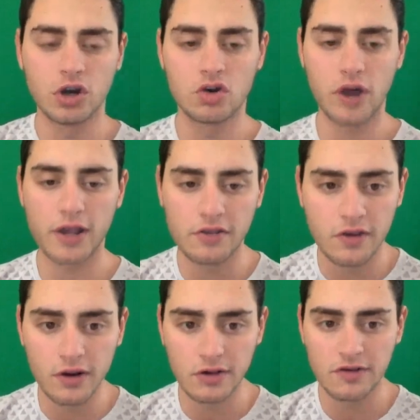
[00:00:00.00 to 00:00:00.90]
Creighton's
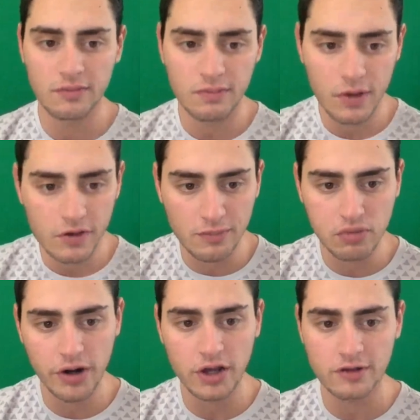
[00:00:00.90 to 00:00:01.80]
is a
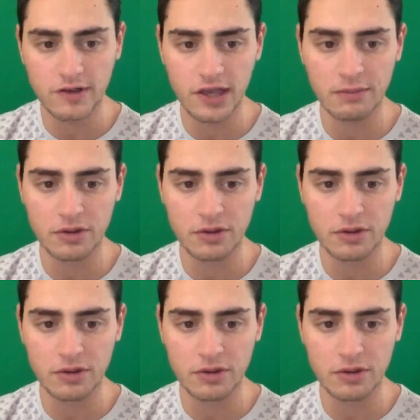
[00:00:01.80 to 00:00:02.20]
pretty good team,